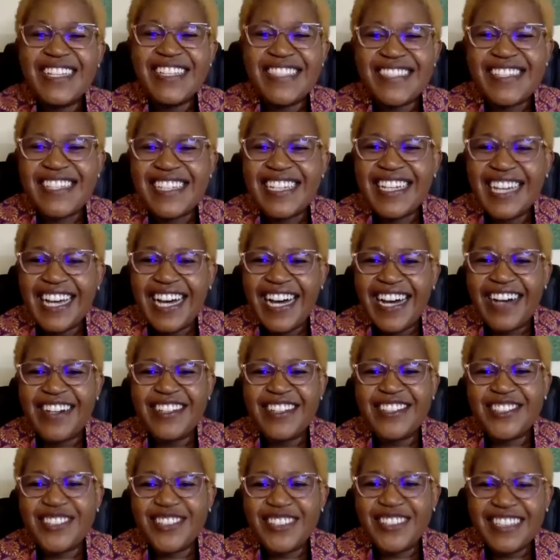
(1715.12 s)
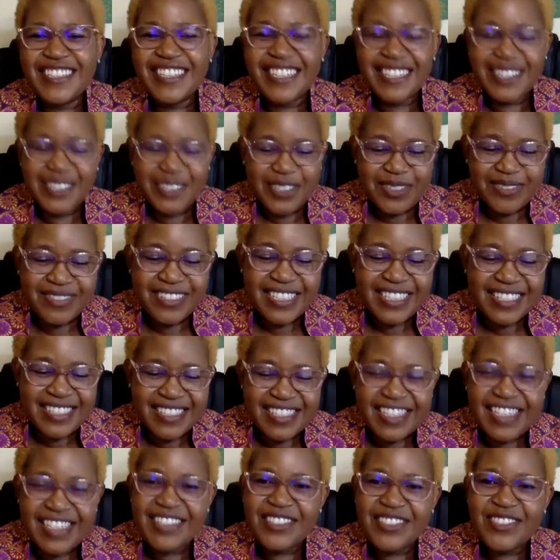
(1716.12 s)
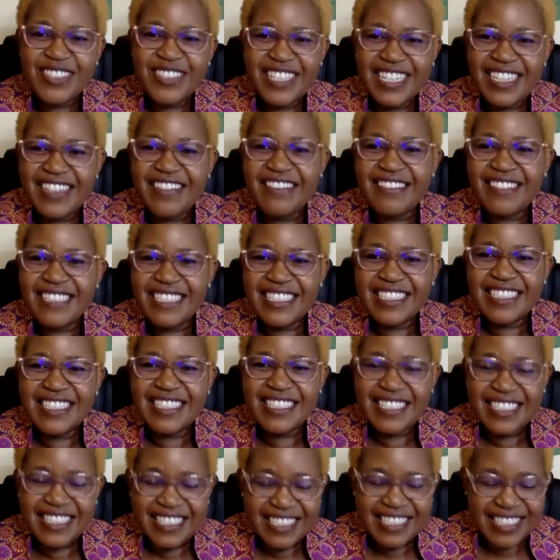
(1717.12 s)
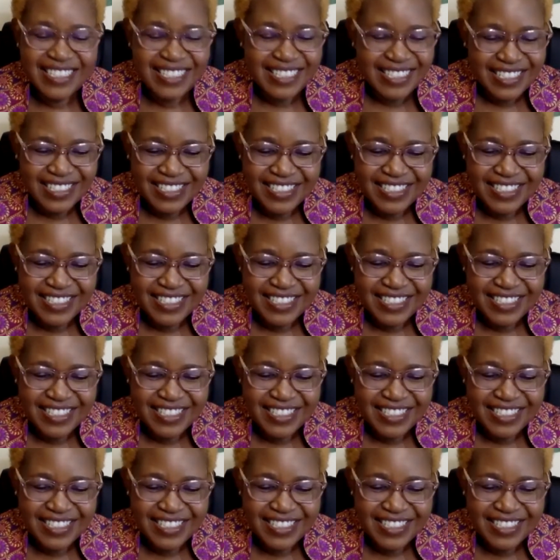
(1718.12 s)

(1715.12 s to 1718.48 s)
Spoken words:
missing out on the comments that we are reading.